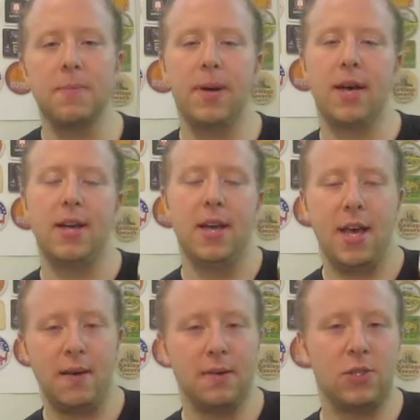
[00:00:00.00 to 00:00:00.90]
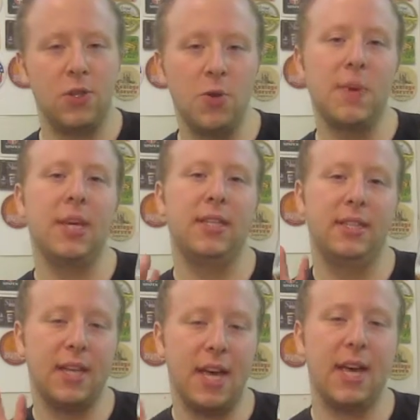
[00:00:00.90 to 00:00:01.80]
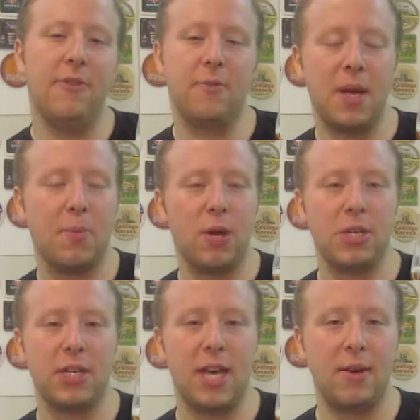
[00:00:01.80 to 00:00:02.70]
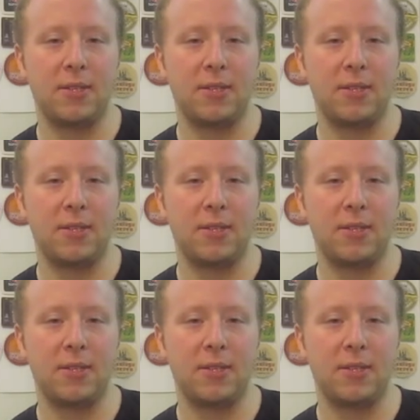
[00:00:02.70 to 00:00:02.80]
But I'm assuming that, from my impression now,